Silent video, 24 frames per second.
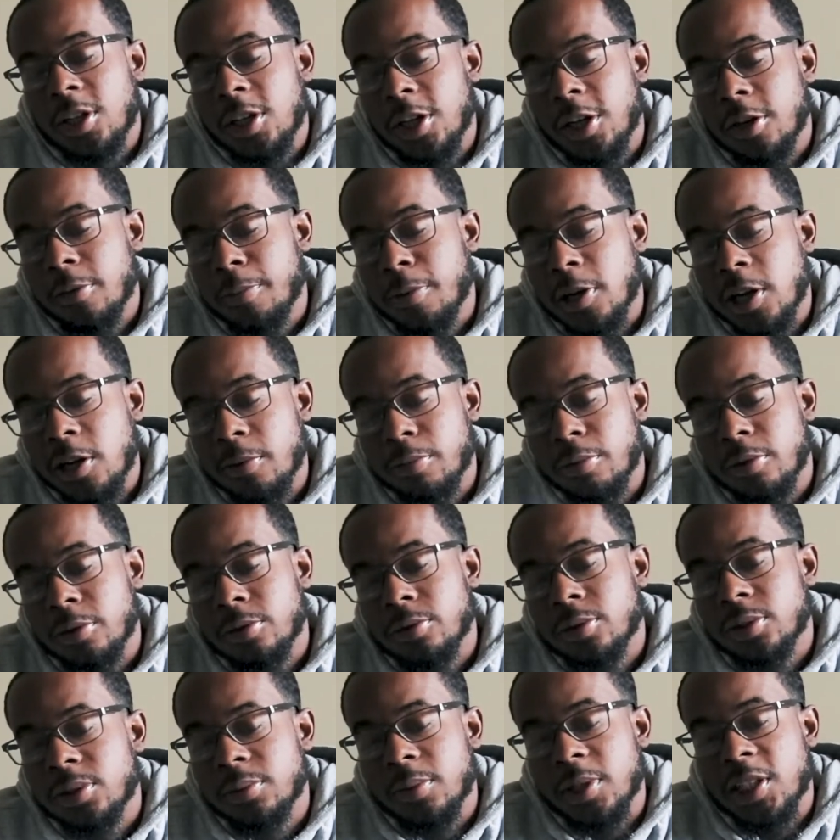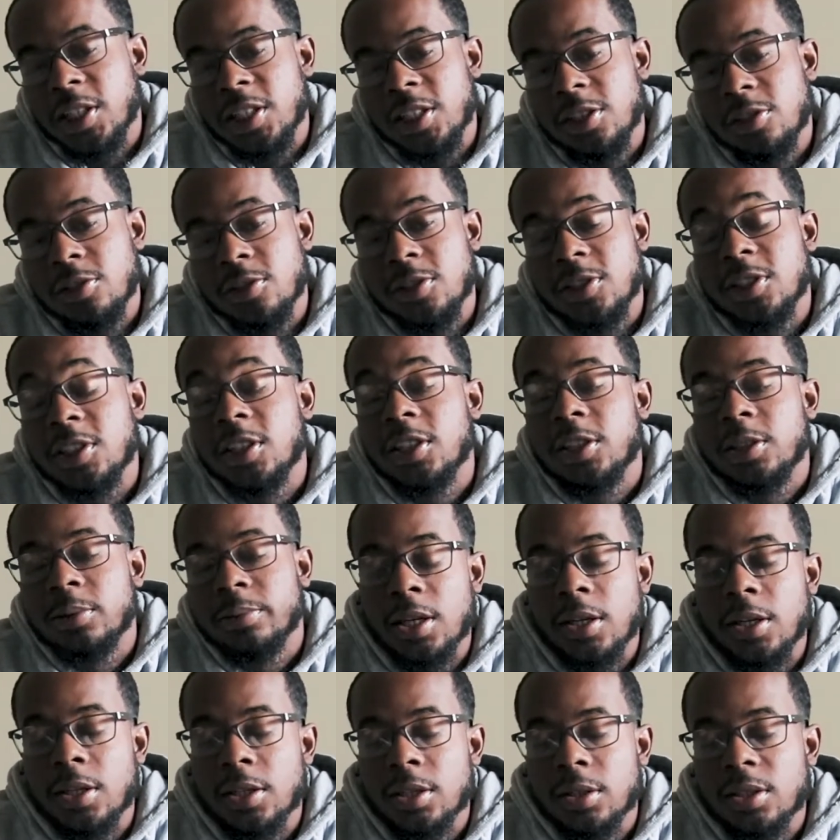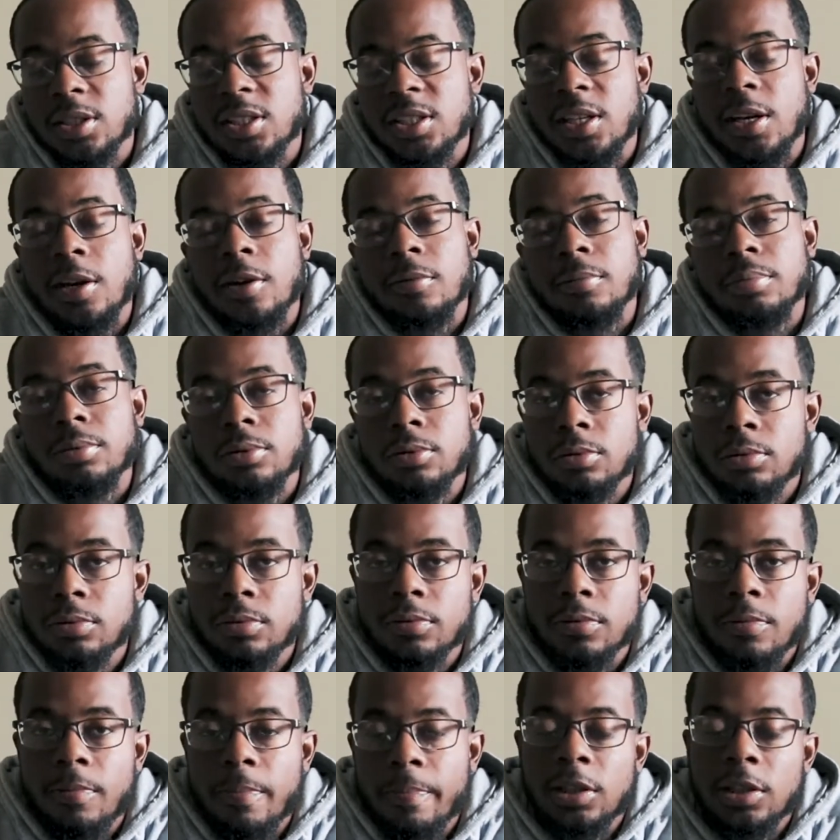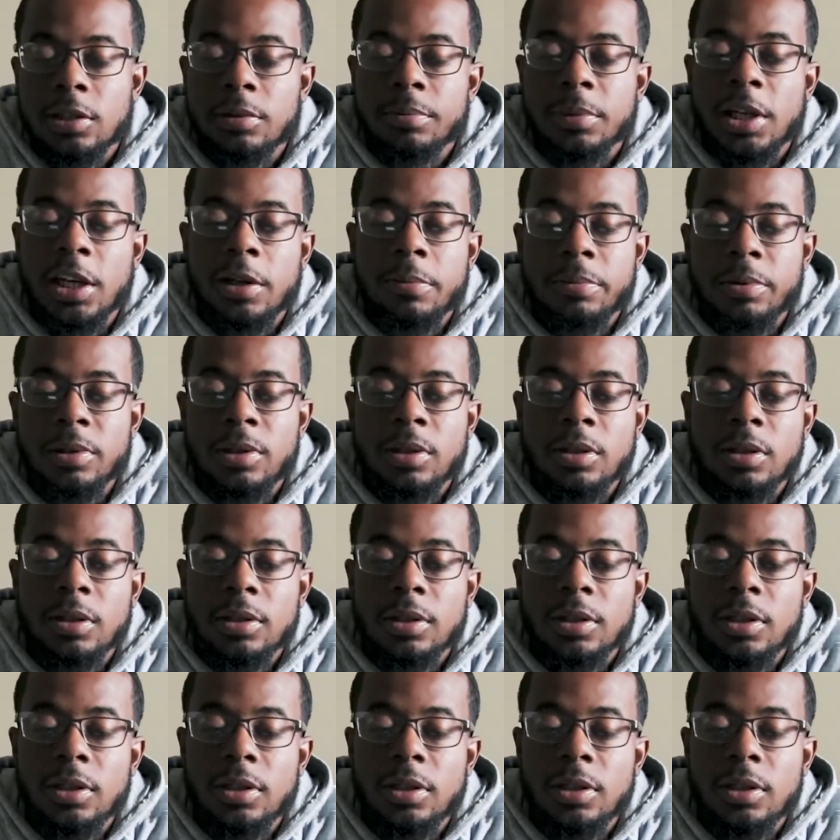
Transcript: AirPod Pros, man, get you some. They soundproof. I'm happy.